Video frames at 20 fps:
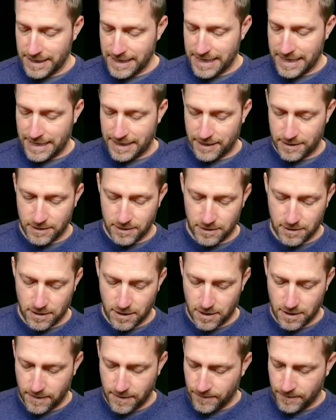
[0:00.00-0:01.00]
is
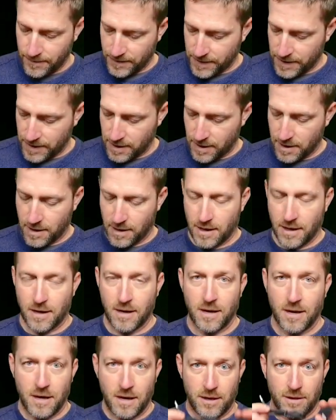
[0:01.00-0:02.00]

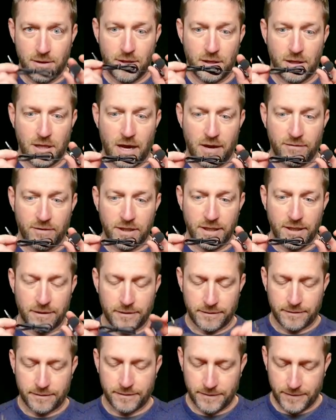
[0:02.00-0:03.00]
the lavaliere.